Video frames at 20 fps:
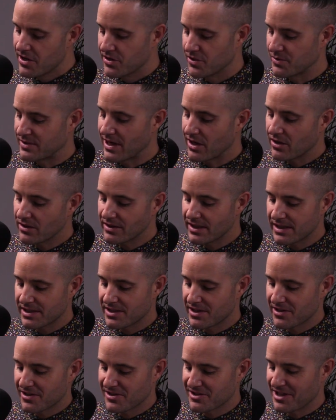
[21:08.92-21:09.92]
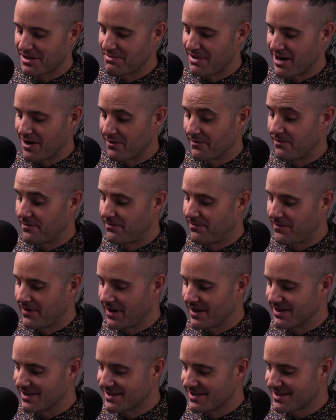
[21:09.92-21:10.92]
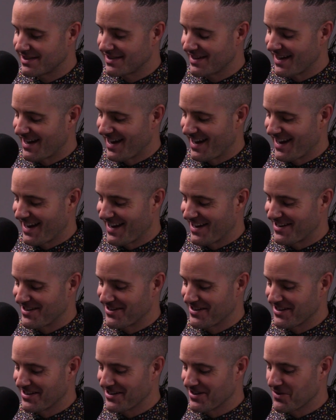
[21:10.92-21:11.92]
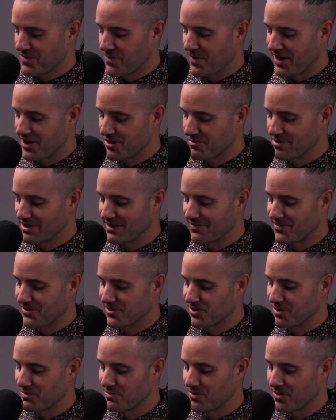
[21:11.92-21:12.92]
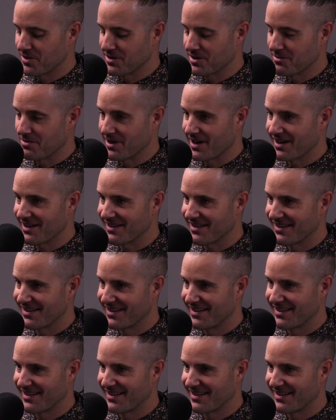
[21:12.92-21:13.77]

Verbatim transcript: so tell our listeners about Funts and uh, why you believe they're so important to the brand.